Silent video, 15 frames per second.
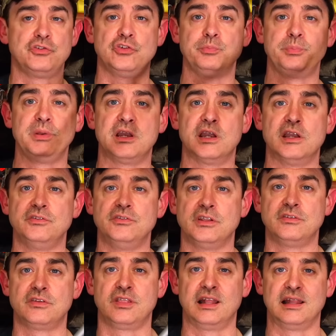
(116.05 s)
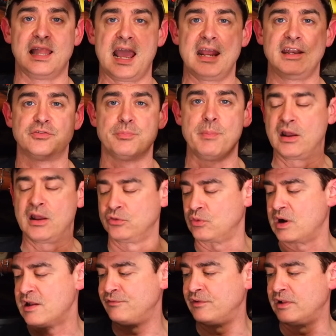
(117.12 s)
just because it's the lightest mountain
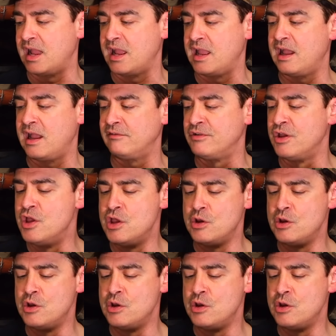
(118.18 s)
rifle I have.